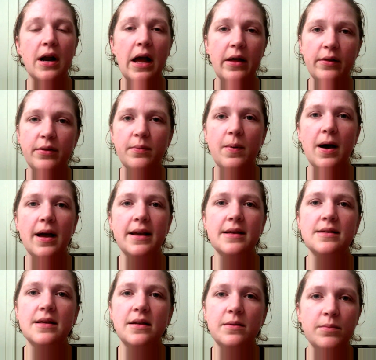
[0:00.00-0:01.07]

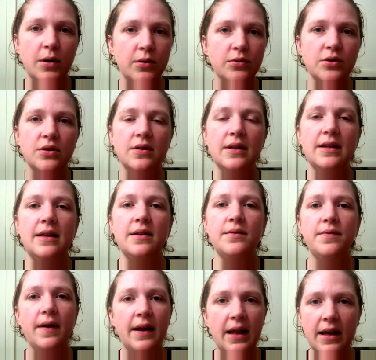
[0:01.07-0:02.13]
health-wise and emotionally and
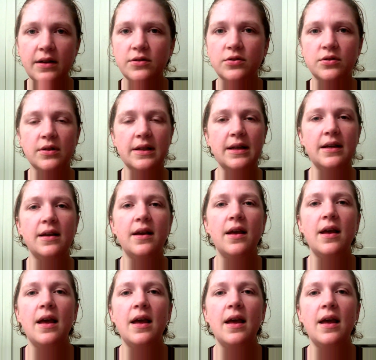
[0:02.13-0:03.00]
financially.